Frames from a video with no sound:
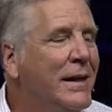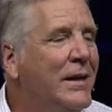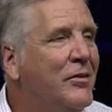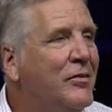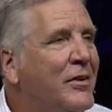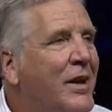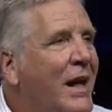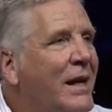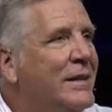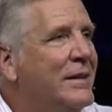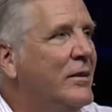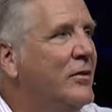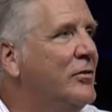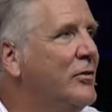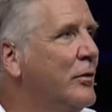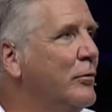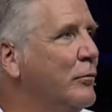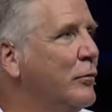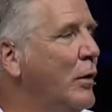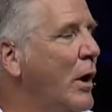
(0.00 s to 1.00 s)
He's not
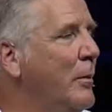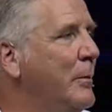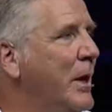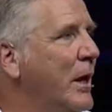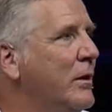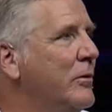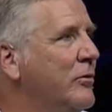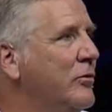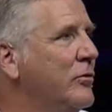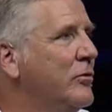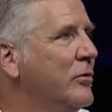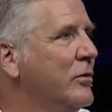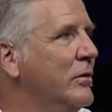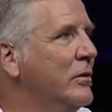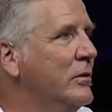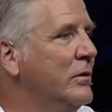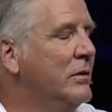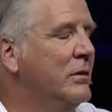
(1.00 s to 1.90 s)
distant from us.